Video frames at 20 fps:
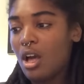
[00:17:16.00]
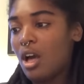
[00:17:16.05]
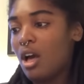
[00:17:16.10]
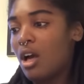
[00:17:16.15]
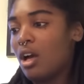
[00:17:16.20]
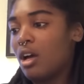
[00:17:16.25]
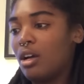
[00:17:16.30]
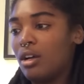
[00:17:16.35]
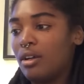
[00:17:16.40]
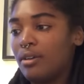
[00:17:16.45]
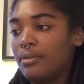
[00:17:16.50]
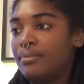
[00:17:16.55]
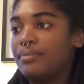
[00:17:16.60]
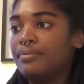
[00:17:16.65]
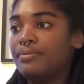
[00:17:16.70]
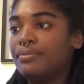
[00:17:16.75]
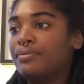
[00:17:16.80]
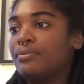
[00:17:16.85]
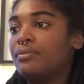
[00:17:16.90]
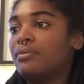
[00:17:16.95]

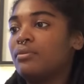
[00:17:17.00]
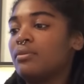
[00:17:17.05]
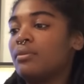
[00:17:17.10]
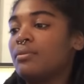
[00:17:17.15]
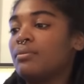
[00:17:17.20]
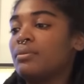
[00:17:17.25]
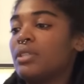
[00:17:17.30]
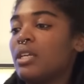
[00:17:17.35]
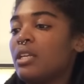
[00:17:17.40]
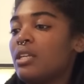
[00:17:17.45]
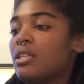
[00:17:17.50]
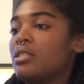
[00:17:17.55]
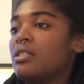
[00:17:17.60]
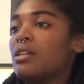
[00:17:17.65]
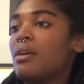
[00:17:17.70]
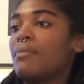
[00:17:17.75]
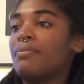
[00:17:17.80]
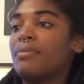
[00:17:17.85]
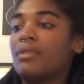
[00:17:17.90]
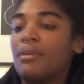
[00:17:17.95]
Um, I'm just going to
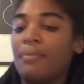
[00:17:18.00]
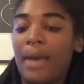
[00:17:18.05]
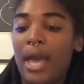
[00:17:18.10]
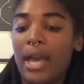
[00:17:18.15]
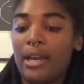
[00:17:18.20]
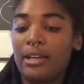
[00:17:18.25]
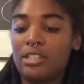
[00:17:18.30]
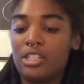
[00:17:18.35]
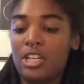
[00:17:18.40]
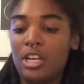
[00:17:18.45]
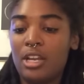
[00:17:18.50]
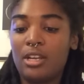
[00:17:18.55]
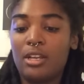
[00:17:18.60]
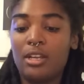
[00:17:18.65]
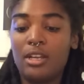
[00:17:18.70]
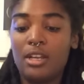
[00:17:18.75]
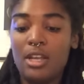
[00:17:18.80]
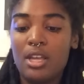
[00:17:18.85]
dump the packaging.